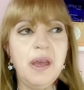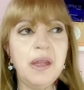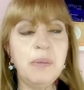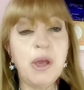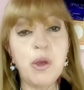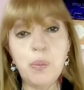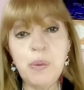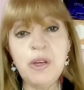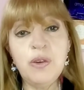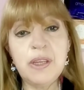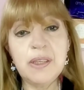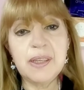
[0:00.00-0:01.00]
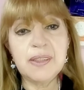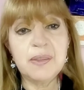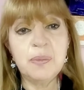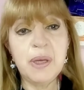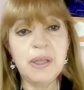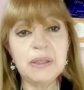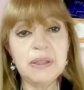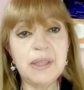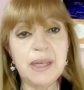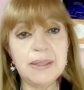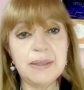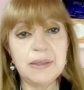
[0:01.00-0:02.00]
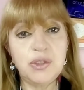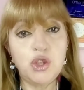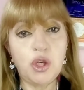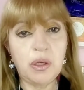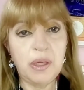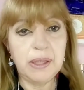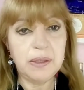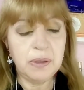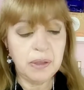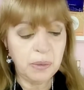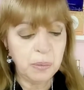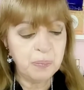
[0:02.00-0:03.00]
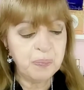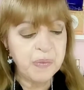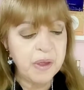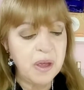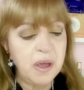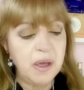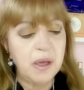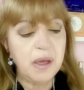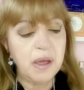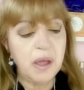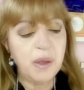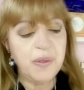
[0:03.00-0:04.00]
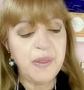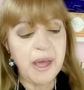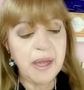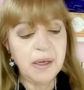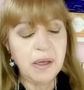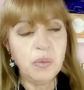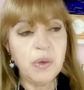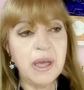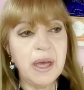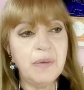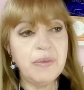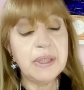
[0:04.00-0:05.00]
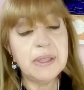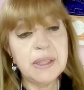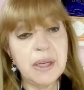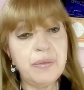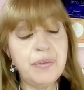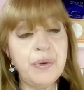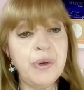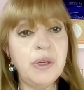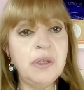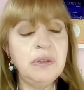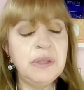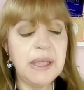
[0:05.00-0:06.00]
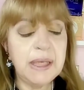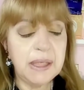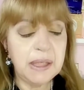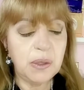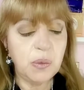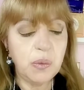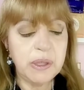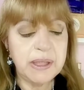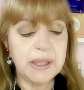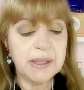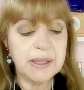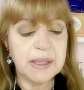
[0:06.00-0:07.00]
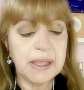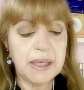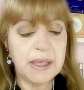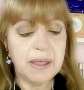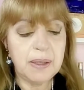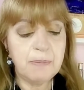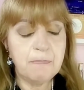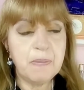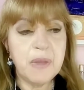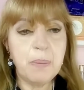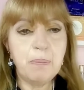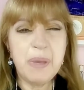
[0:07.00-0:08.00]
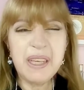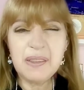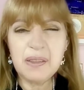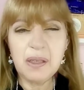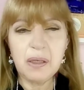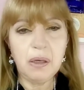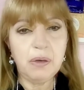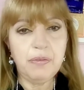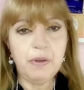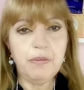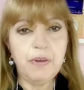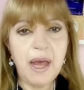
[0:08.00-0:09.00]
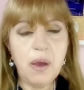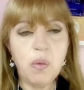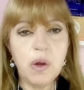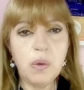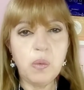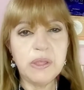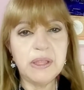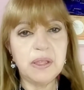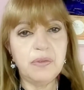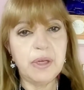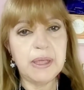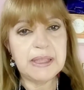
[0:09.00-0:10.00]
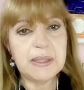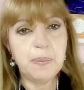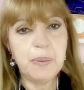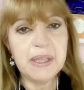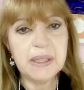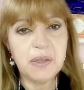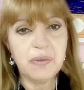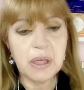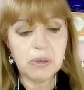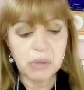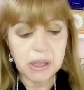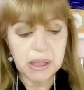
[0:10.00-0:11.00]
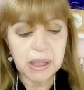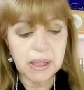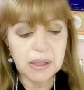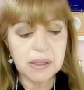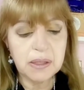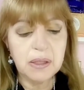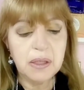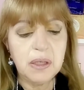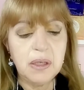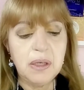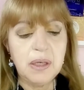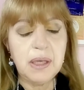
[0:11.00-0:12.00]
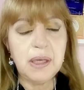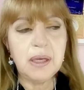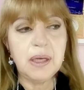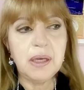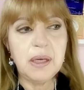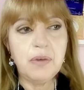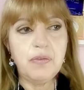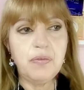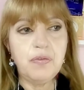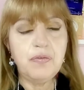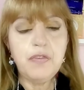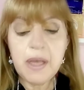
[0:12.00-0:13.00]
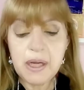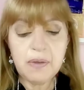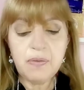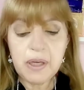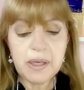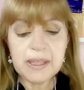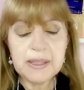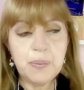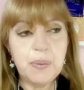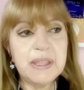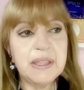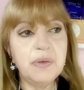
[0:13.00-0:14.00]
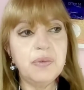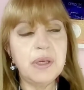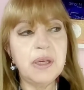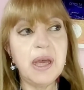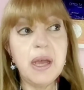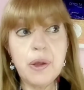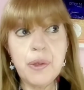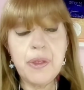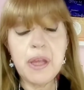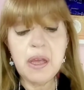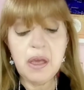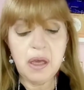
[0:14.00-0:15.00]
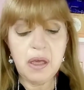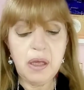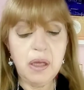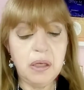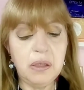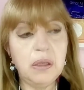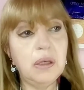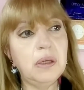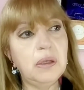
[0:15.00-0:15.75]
In my opinion, it smells as chocolate, you know. Then we have the saffron, which is the pistil of a flower, which is a very expensive ingredient. Very, very expensive, earthy and